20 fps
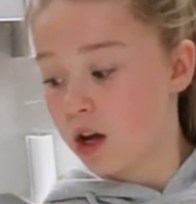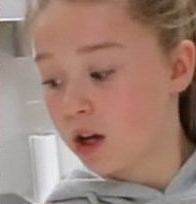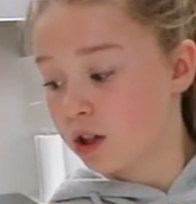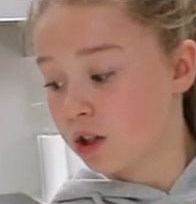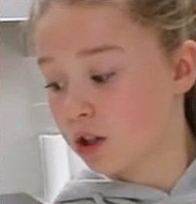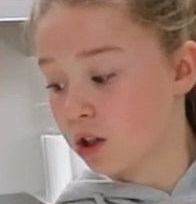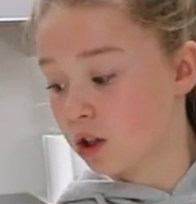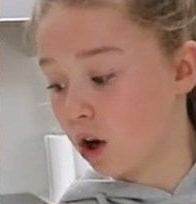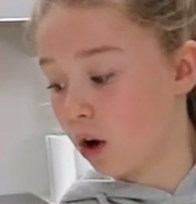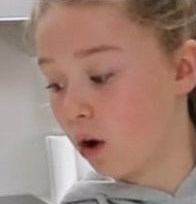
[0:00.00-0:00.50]

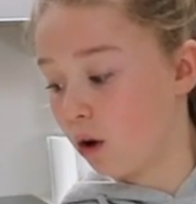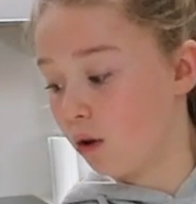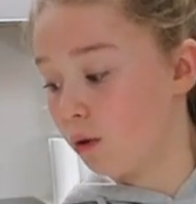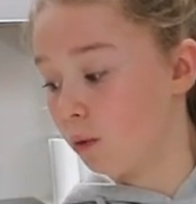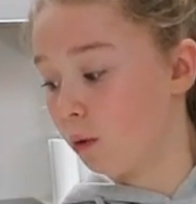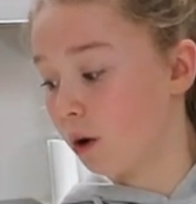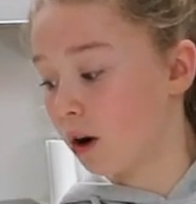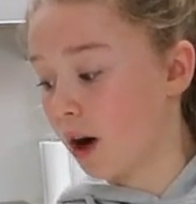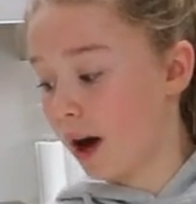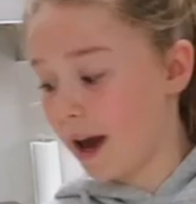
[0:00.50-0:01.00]
So
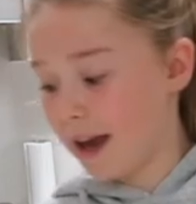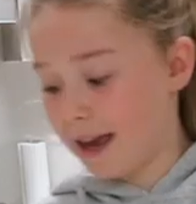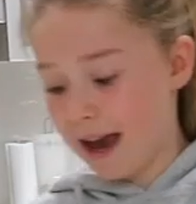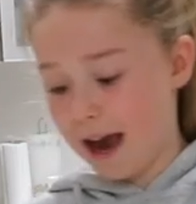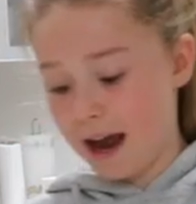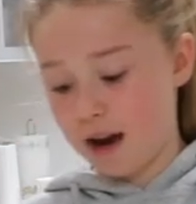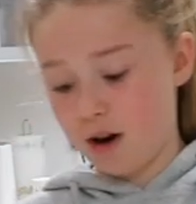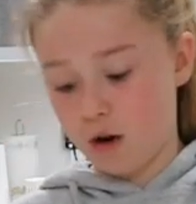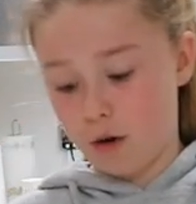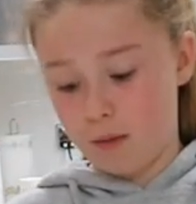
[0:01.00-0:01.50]
the one I
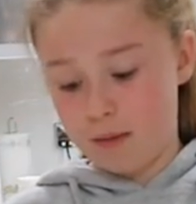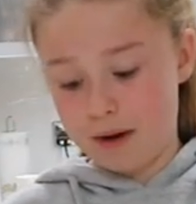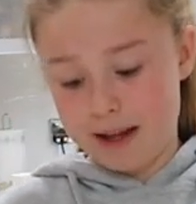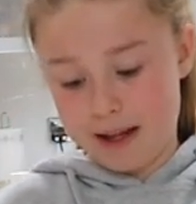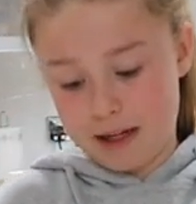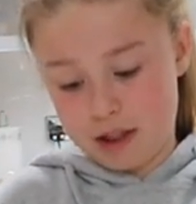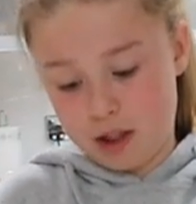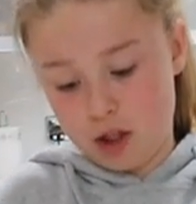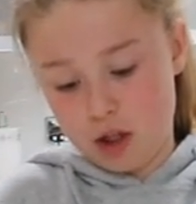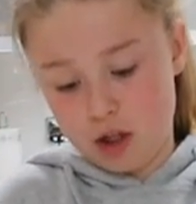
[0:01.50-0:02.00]
get
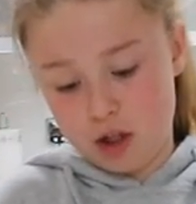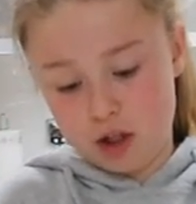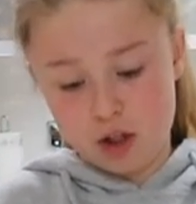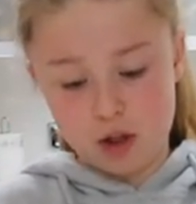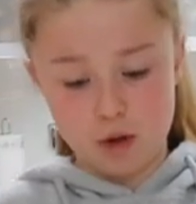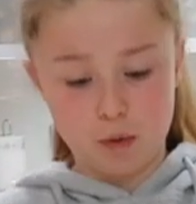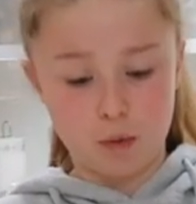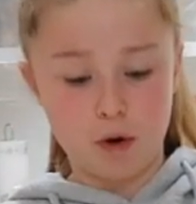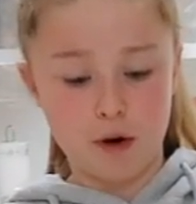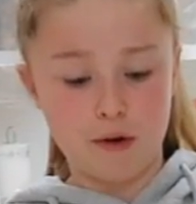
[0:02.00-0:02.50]
normally is
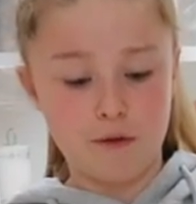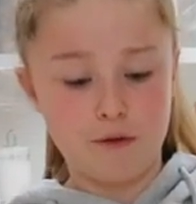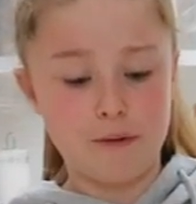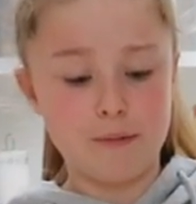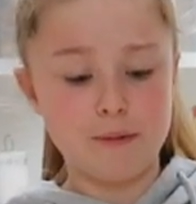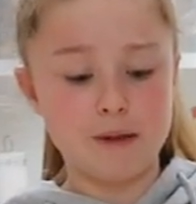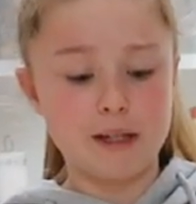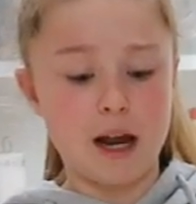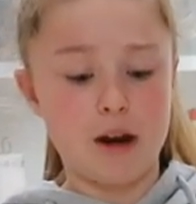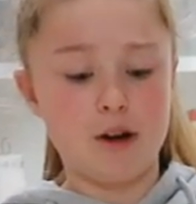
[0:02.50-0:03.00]
the one
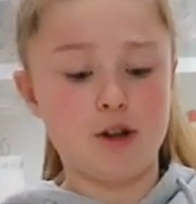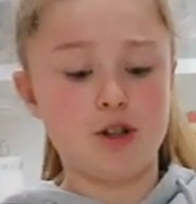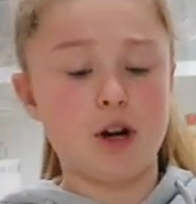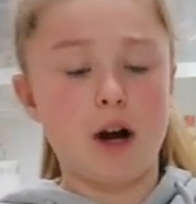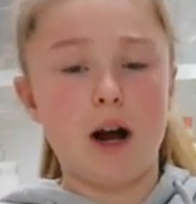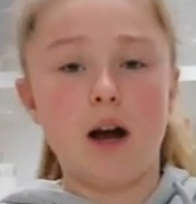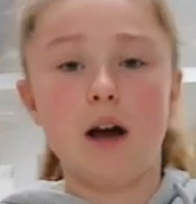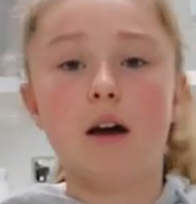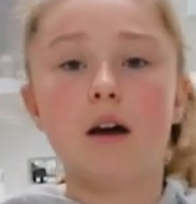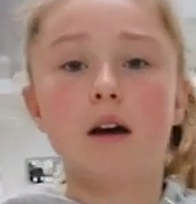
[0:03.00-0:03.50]
from
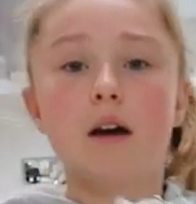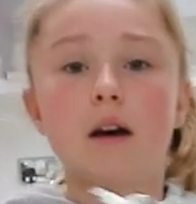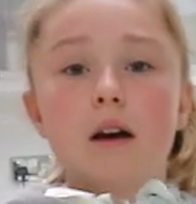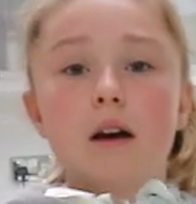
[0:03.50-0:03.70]
Centra,